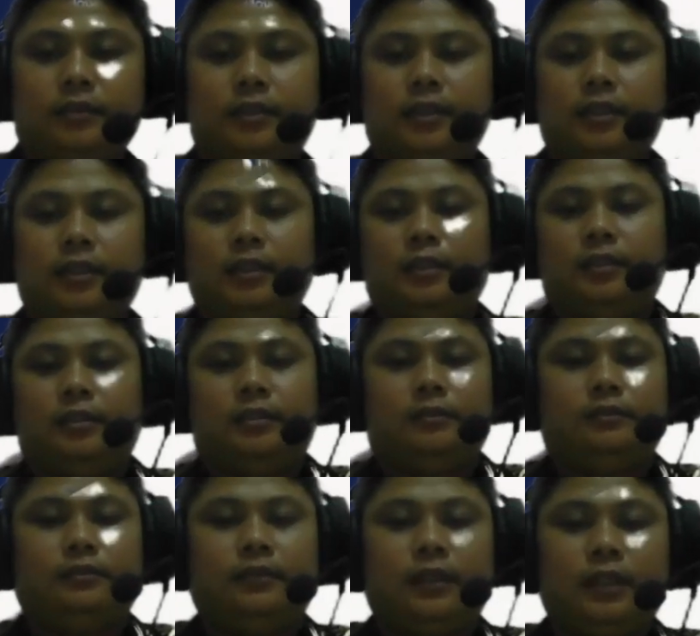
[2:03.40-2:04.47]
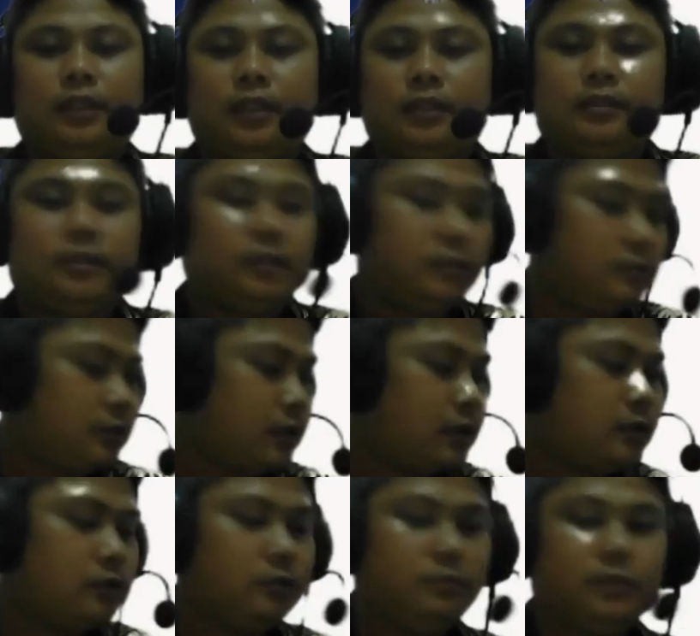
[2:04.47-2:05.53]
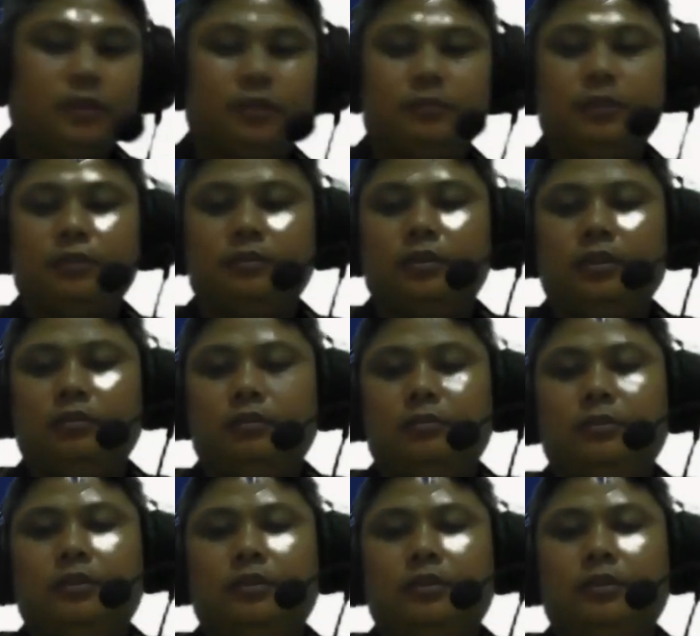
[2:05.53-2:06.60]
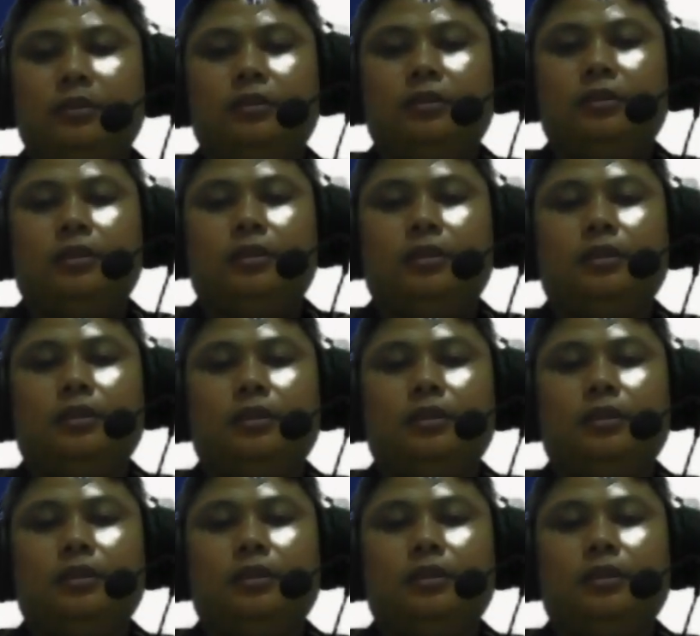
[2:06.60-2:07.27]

Oke, Wan, Assalamualaikum warahmatullahi wabarakatuh.